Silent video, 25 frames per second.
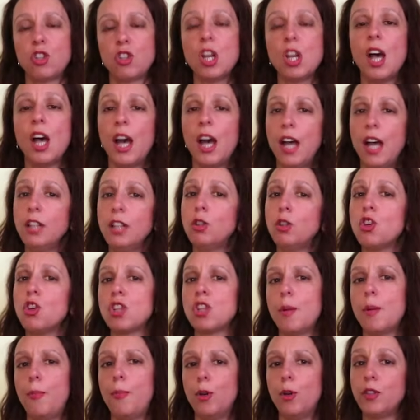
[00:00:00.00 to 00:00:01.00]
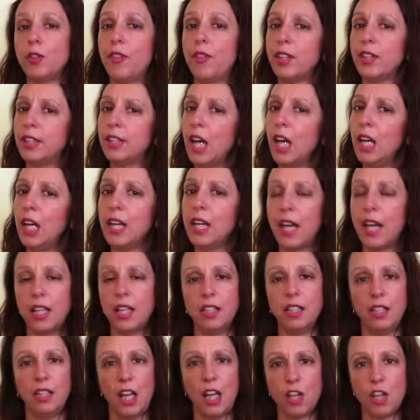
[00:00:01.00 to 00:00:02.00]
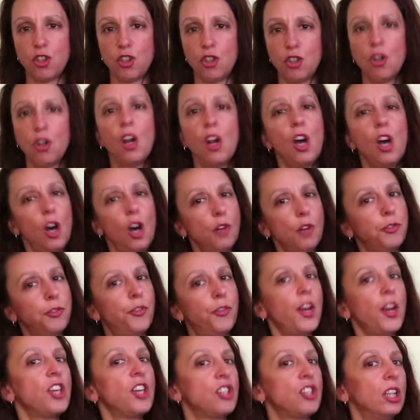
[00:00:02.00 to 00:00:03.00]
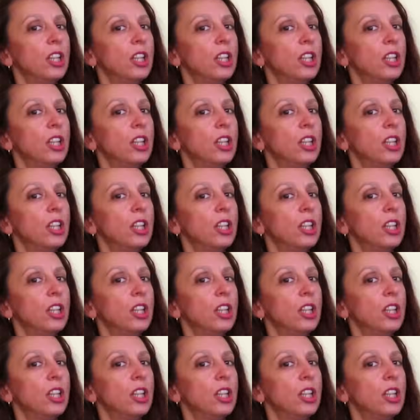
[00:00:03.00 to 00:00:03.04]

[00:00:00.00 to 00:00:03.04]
and to support the delicate nature of facial